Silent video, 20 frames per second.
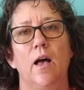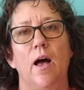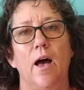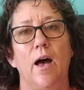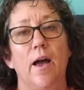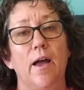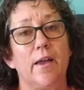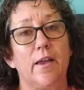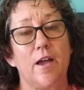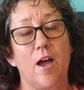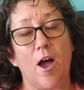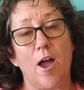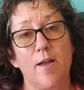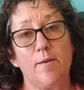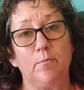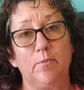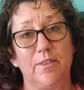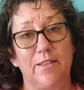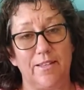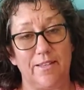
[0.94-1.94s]
Hi,
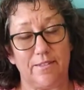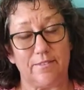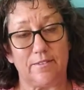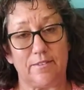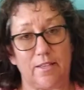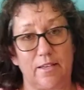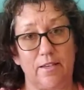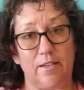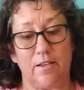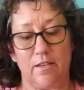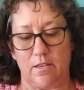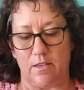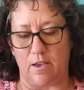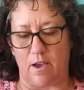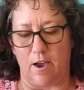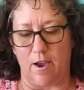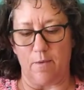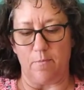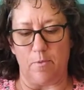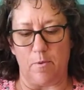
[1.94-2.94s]
I'm Lizzy.
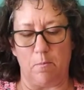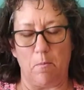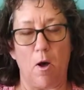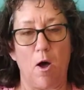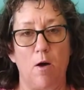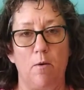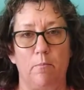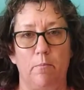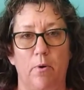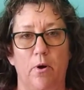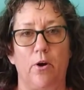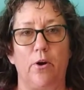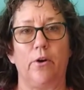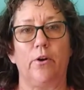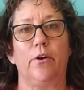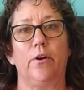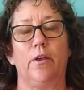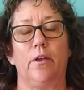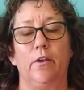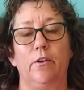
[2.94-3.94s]
I'm the mom
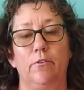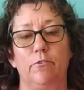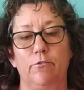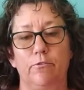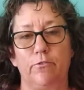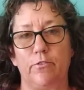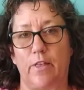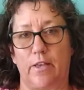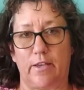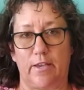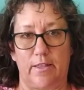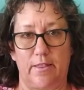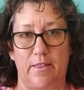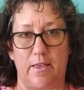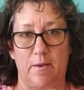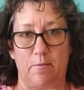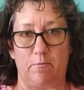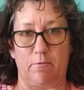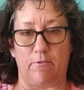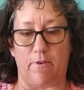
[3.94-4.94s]
part of Lucky
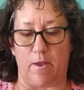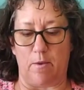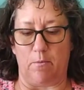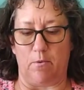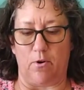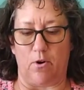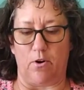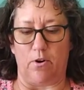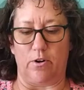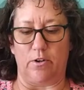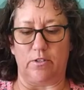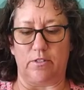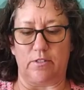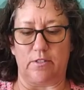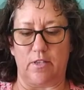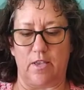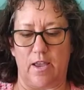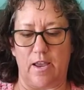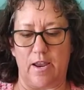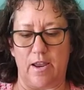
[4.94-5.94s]
Lamb Fiber
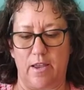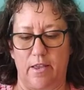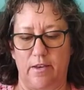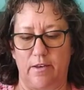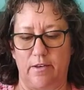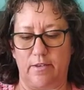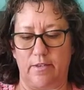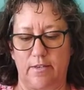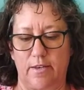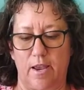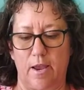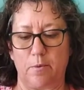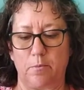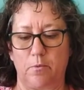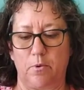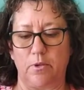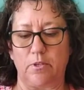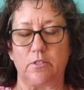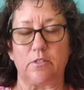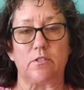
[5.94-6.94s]
Arts, and today I'm
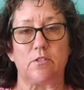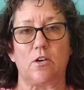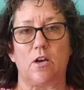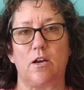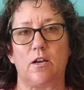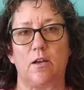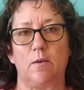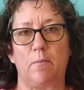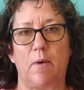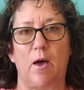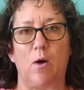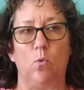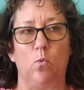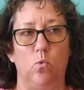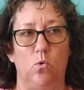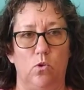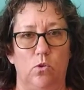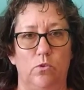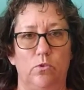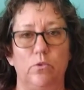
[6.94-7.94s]
going to talk about
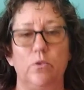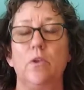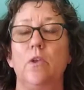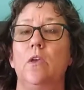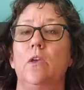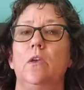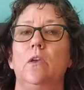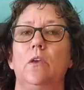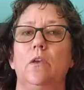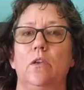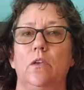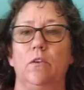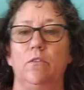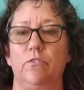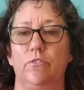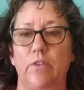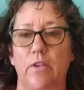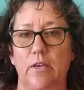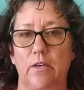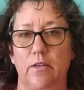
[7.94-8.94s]
wool. You've
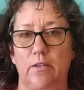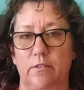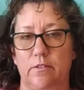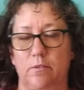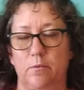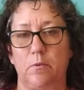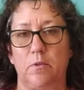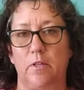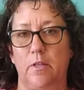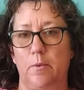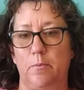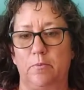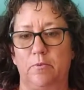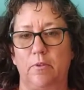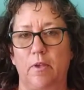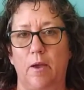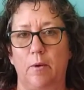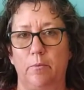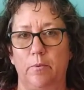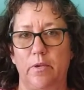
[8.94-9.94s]
seen in some clips
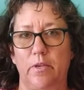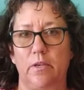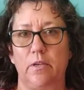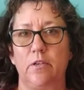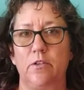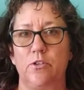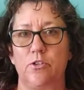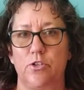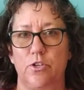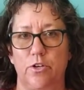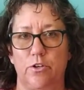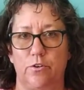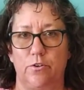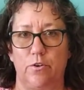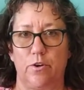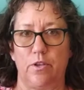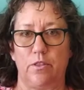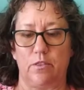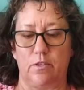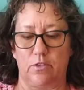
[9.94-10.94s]
how we
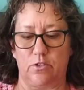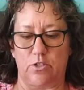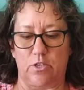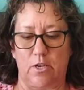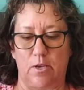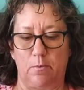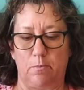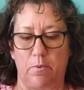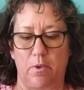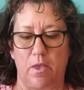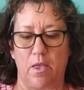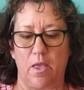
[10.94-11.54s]
shear the sheep,